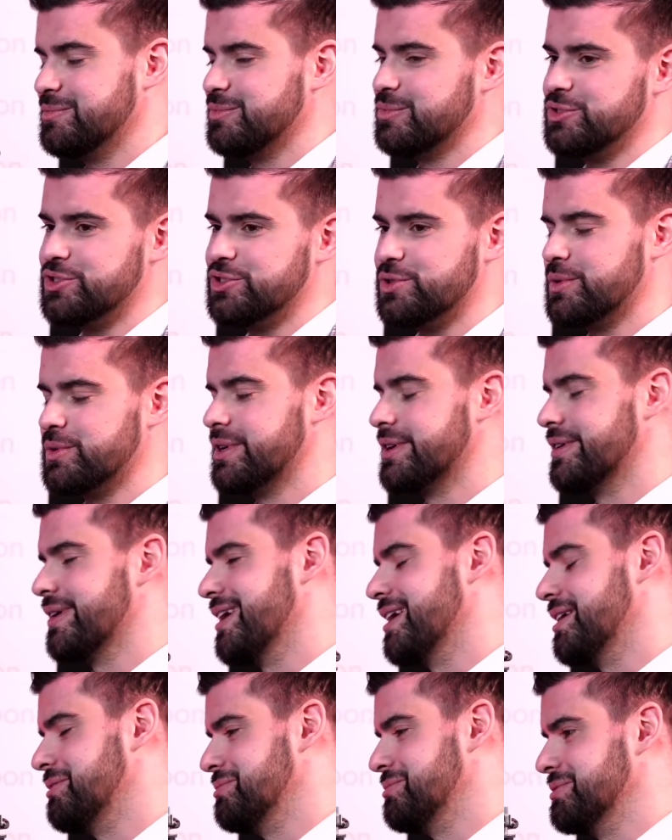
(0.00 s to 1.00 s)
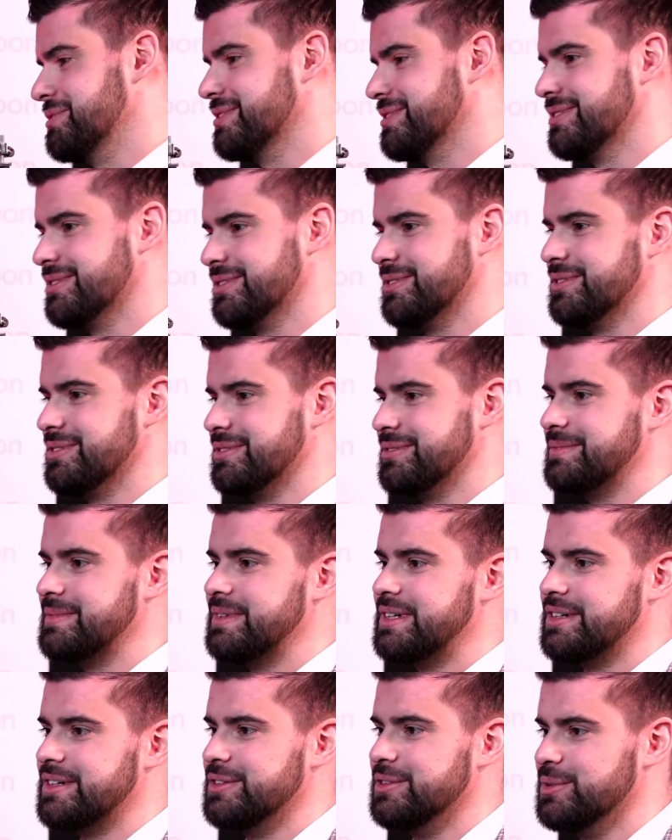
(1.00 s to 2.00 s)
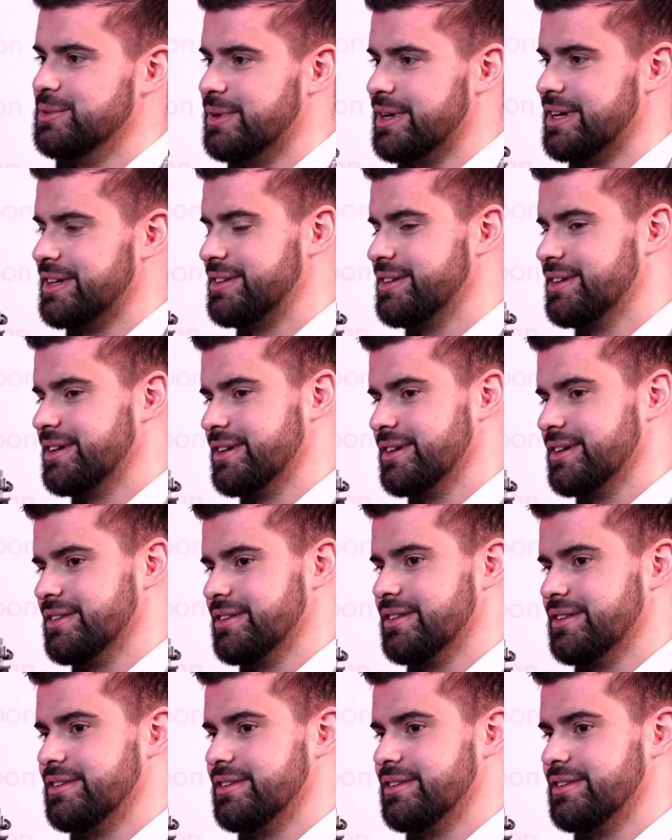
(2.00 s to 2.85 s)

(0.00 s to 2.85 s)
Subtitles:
joke around or do anything.